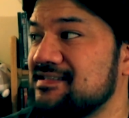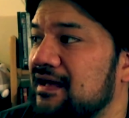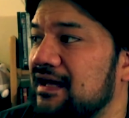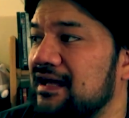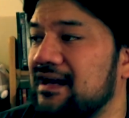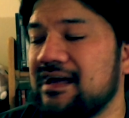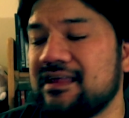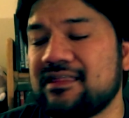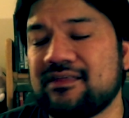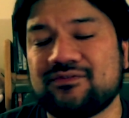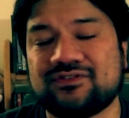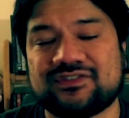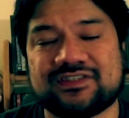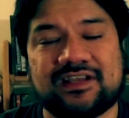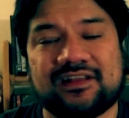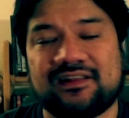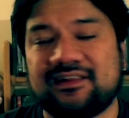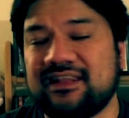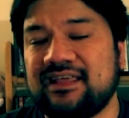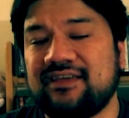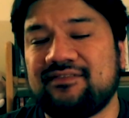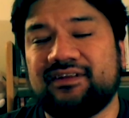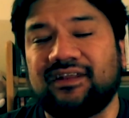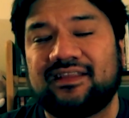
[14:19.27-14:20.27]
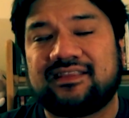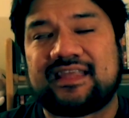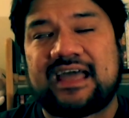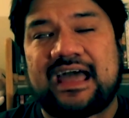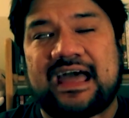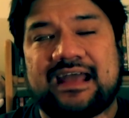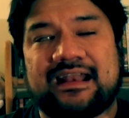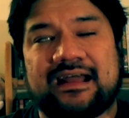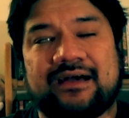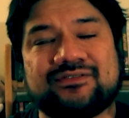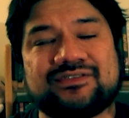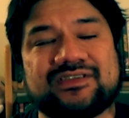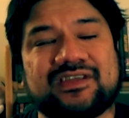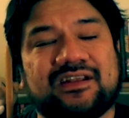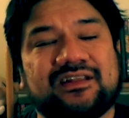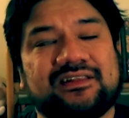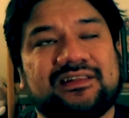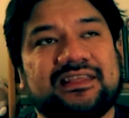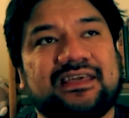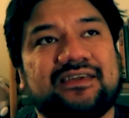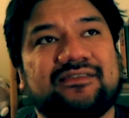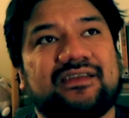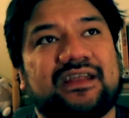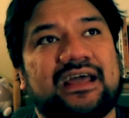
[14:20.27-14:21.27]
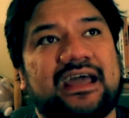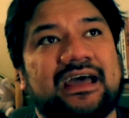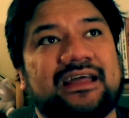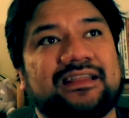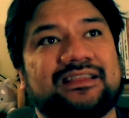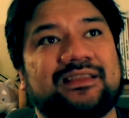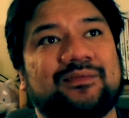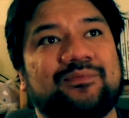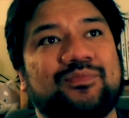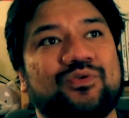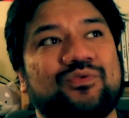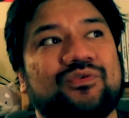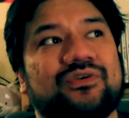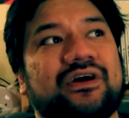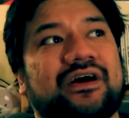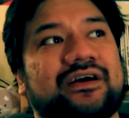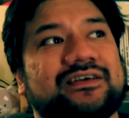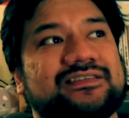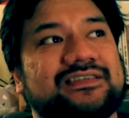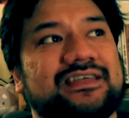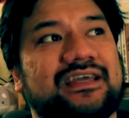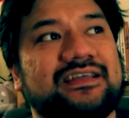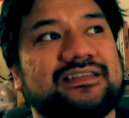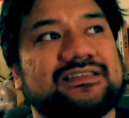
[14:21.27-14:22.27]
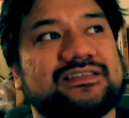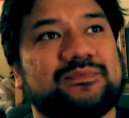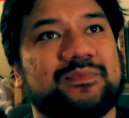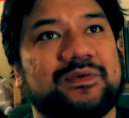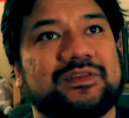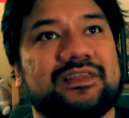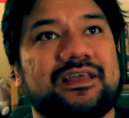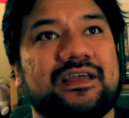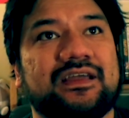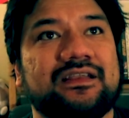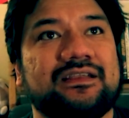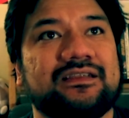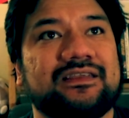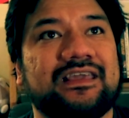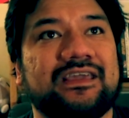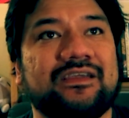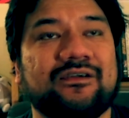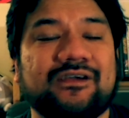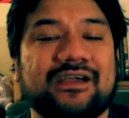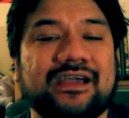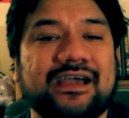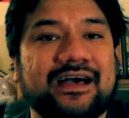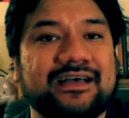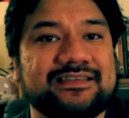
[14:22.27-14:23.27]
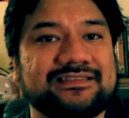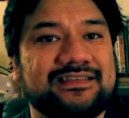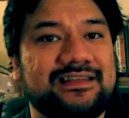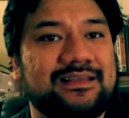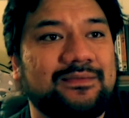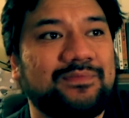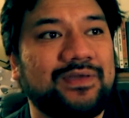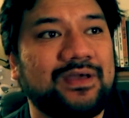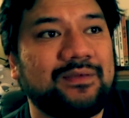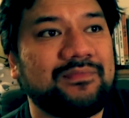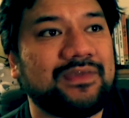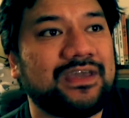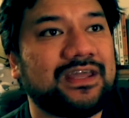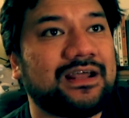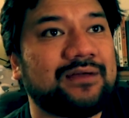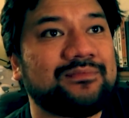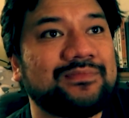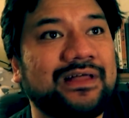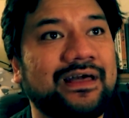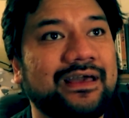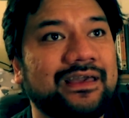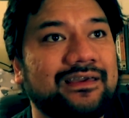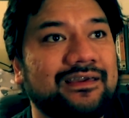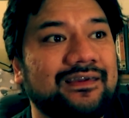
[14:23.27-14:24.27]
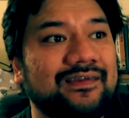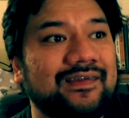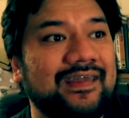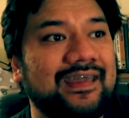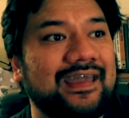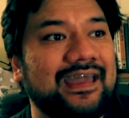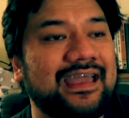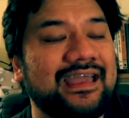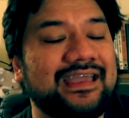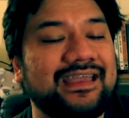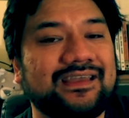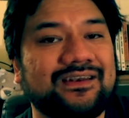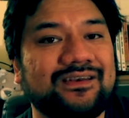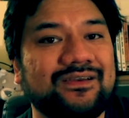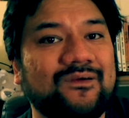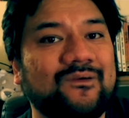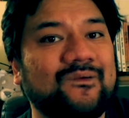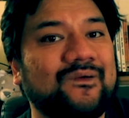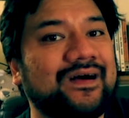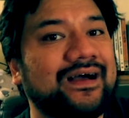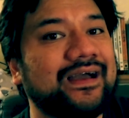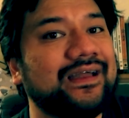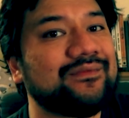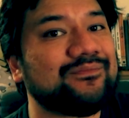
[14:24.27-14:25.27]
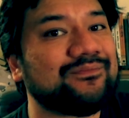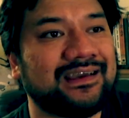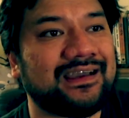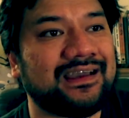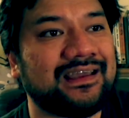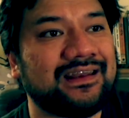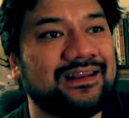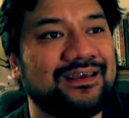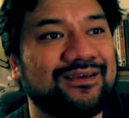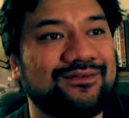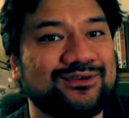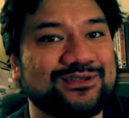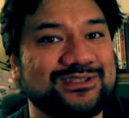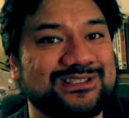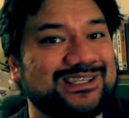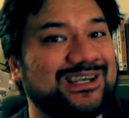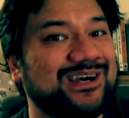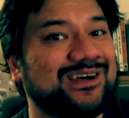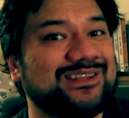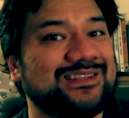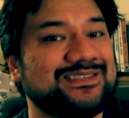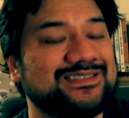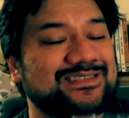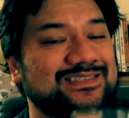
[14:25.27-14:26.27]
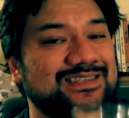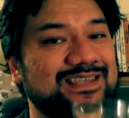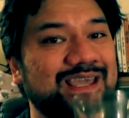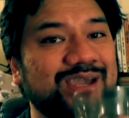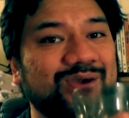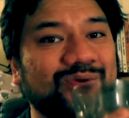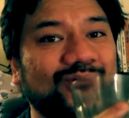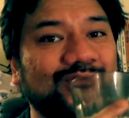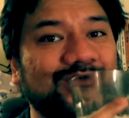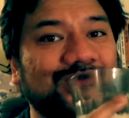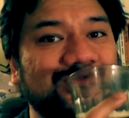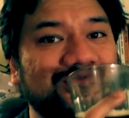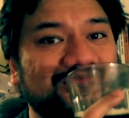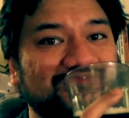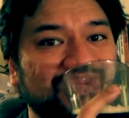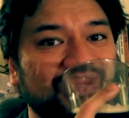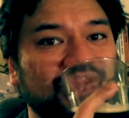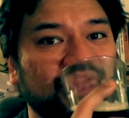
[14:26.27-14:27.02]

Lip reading: And I was gonna leave it at that. I was gonna leave it at the Boondock Saints, but then curiosity bit me and I'm like, hey, you know what? I never saw the sequel.